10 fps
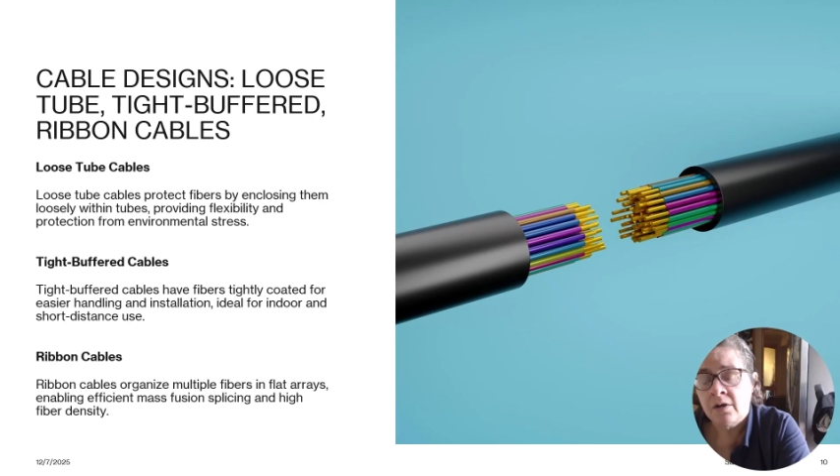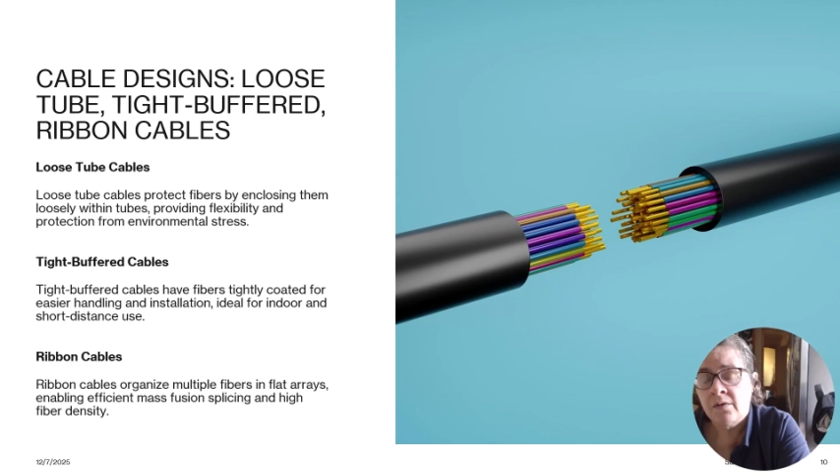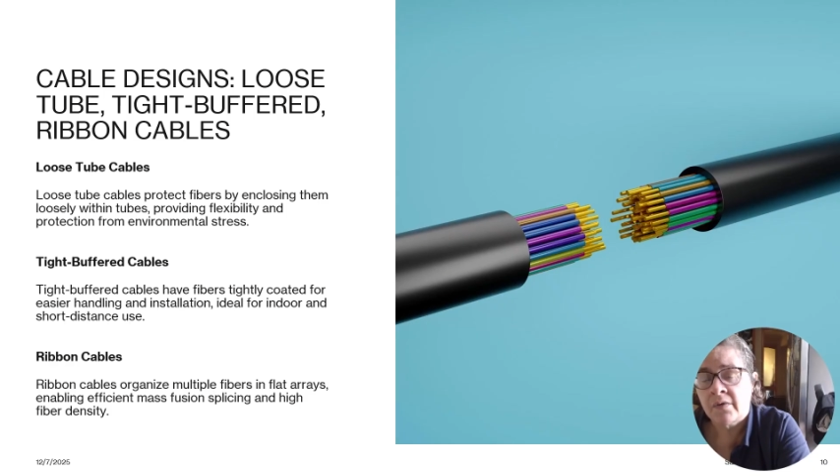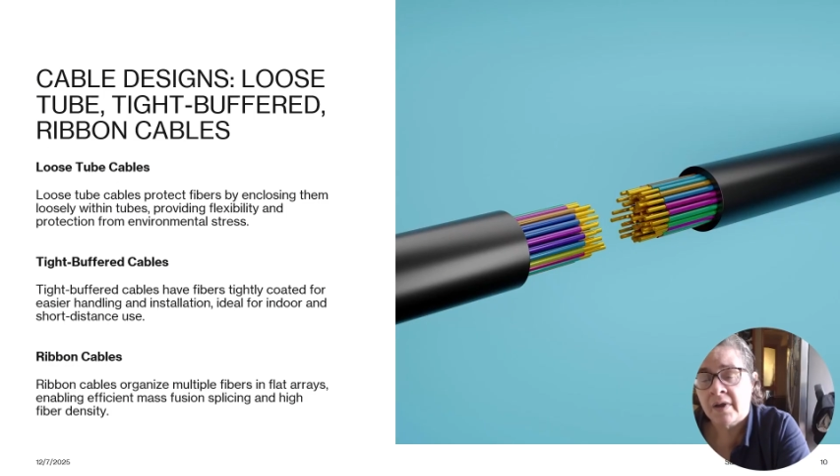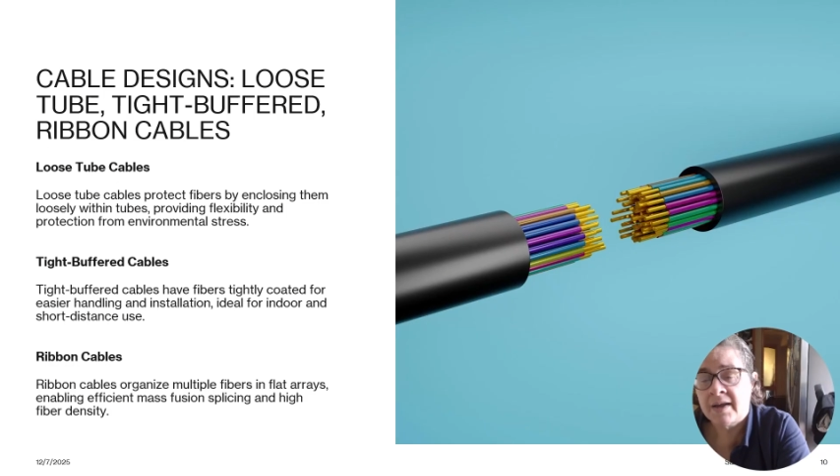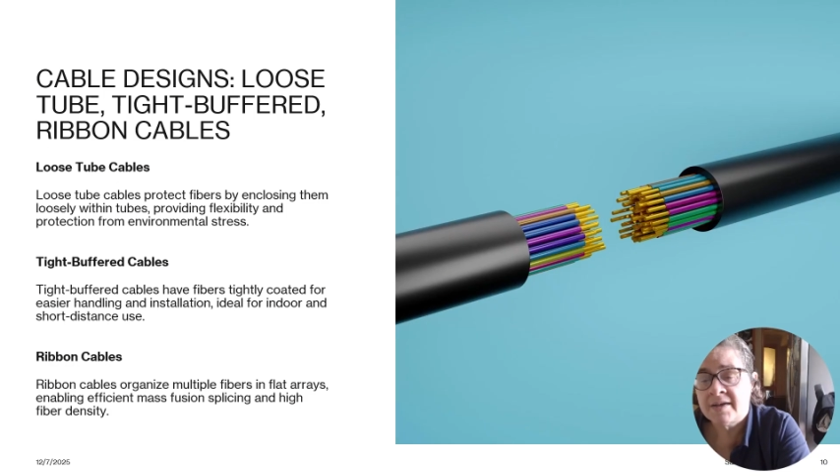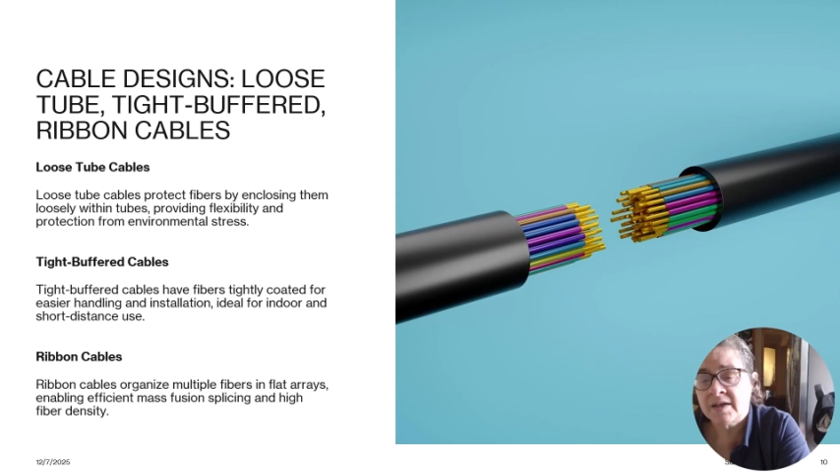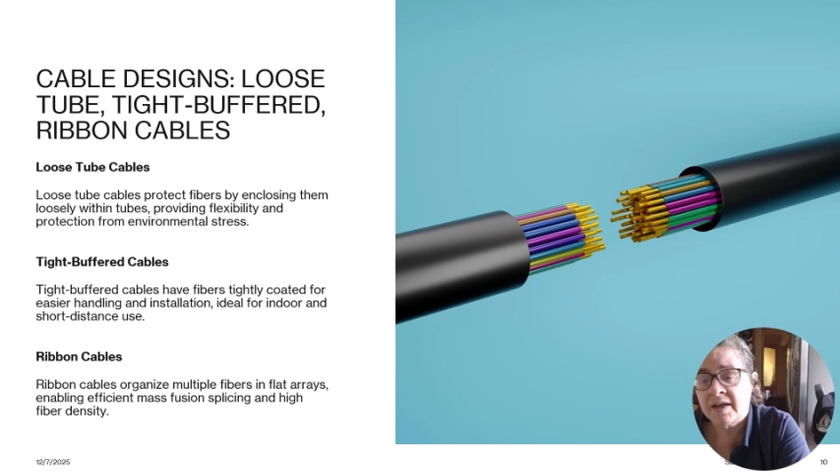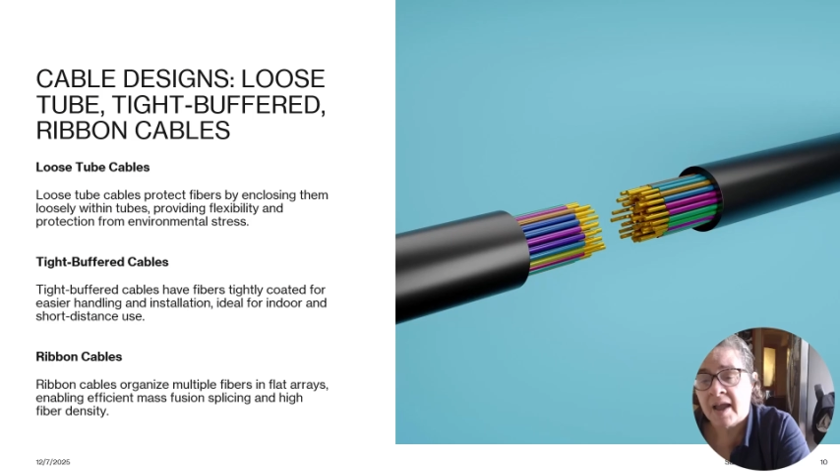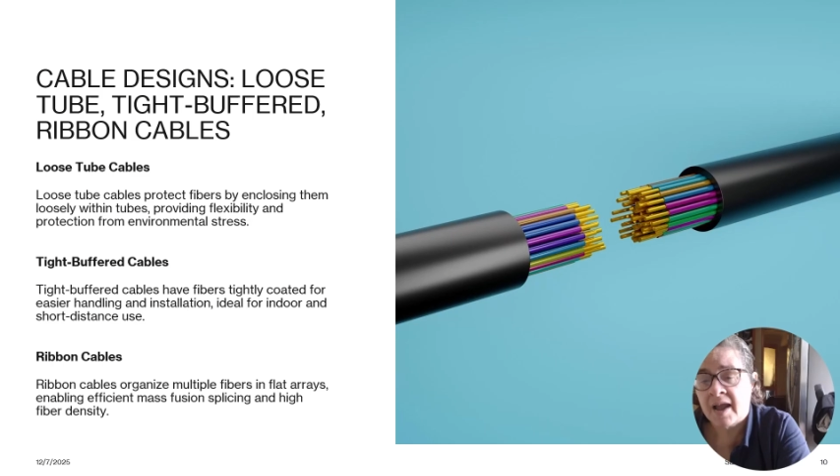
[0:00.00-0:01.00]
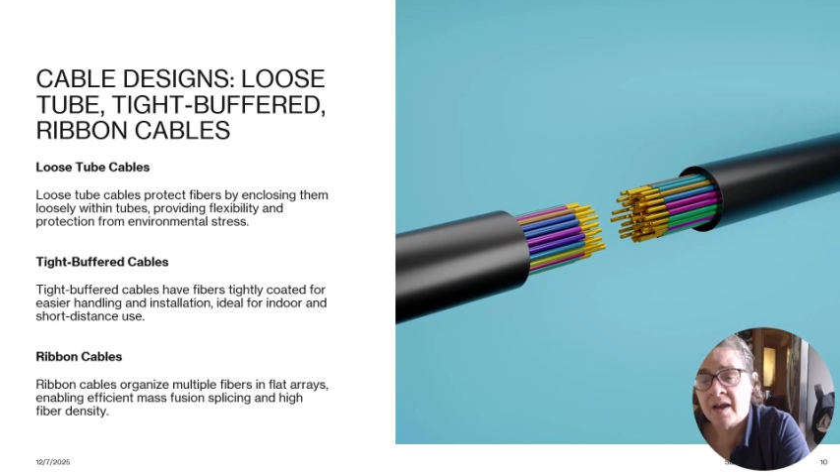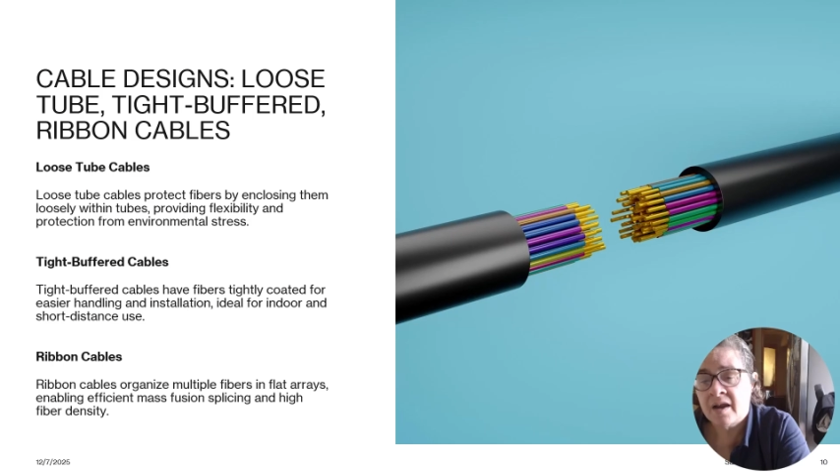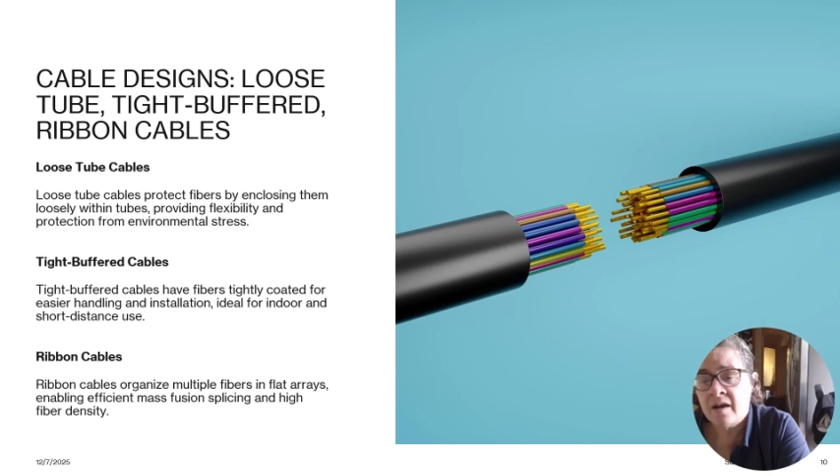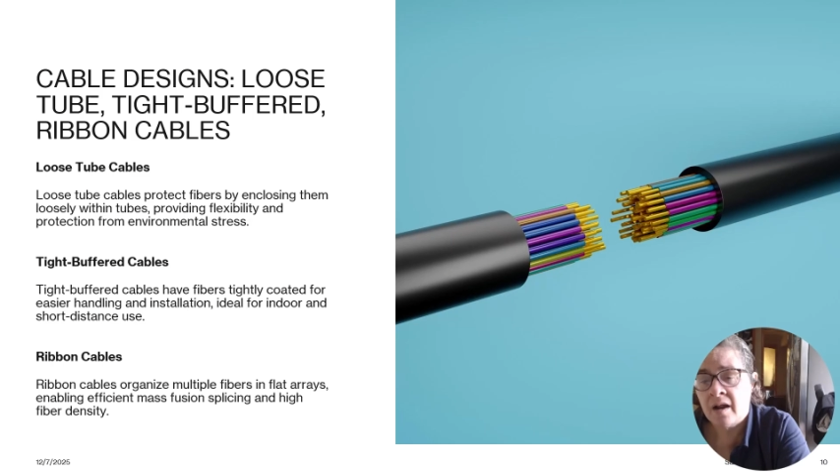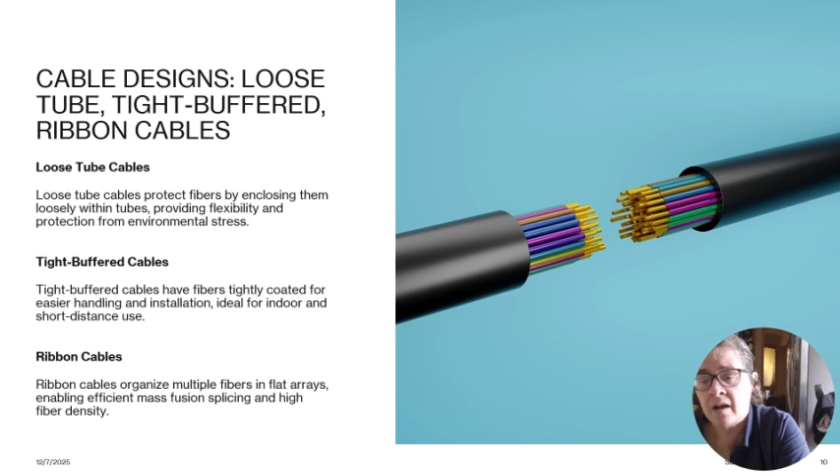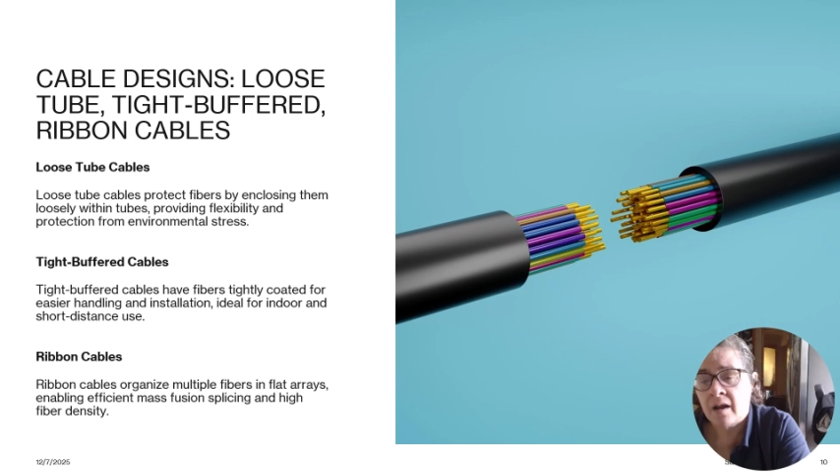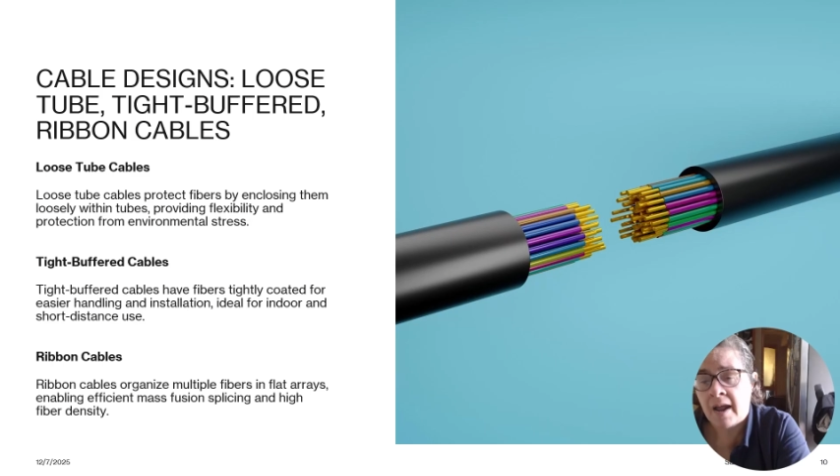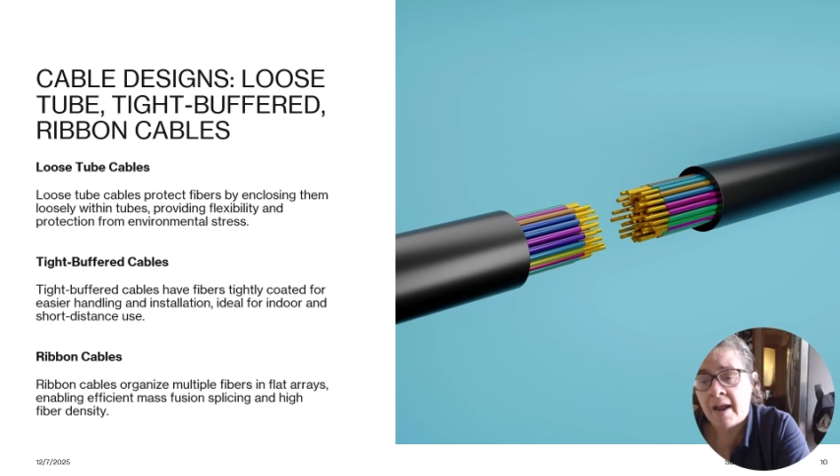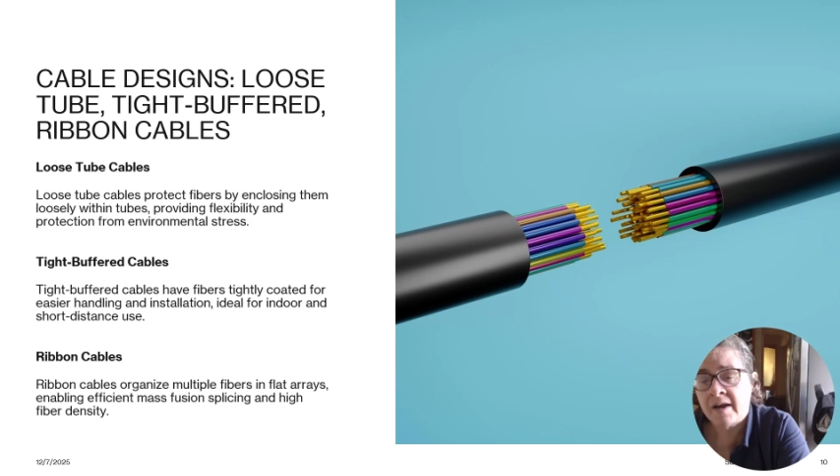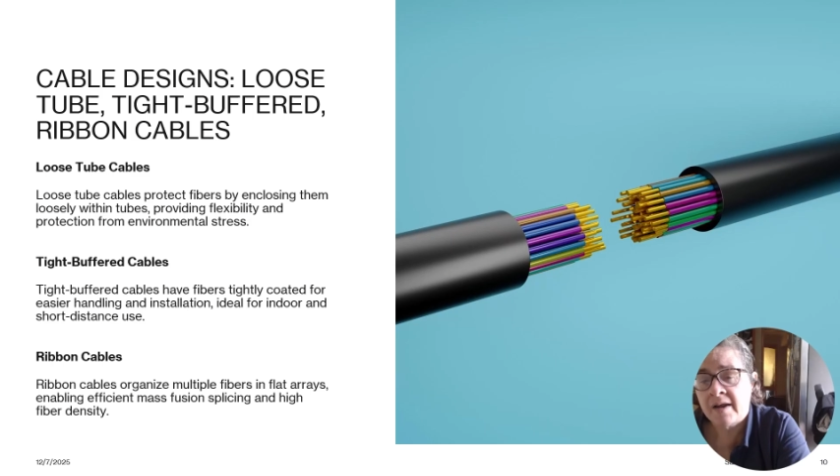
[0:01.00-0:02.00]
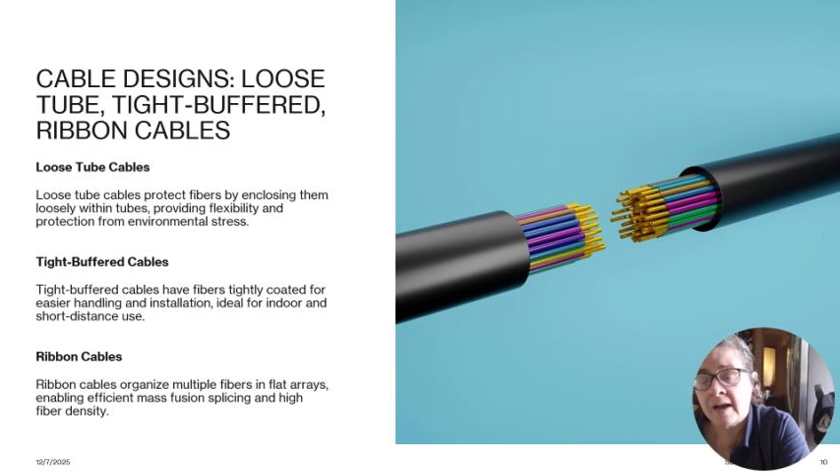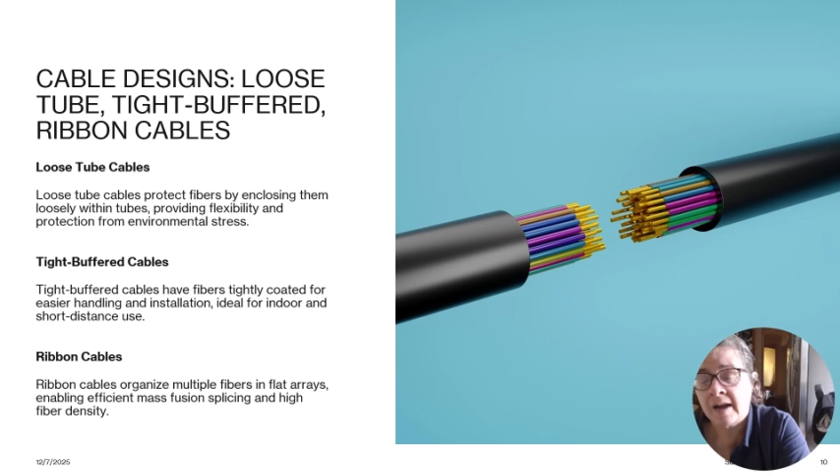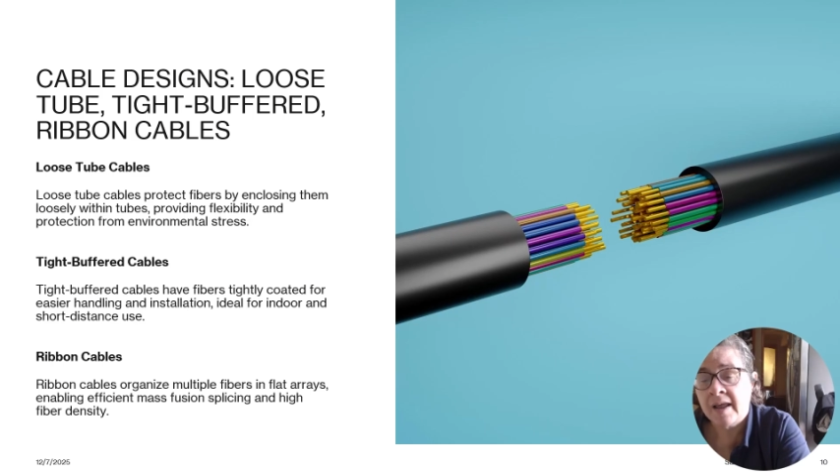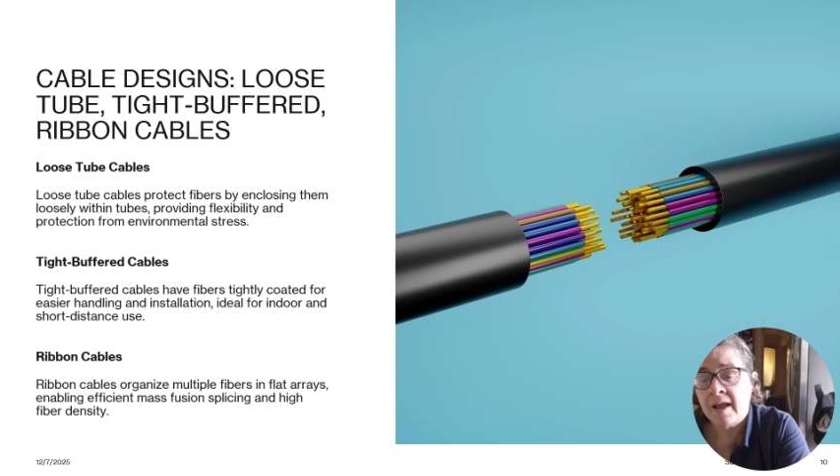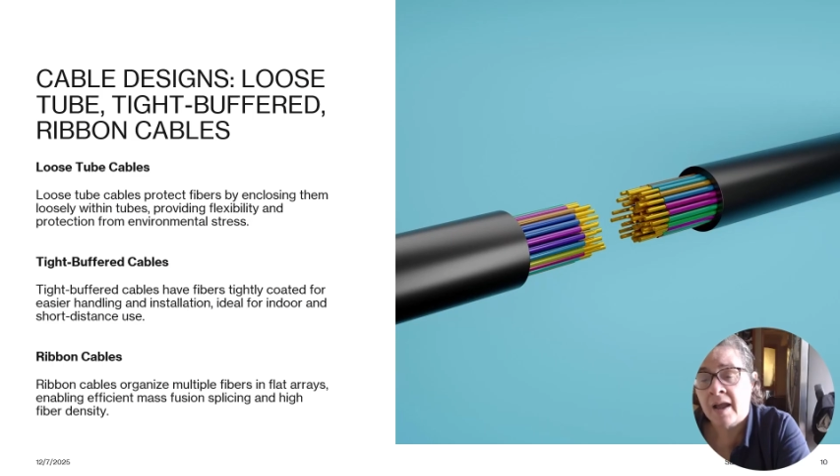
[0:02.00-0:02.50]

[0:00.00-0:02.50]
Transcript: for easily handling,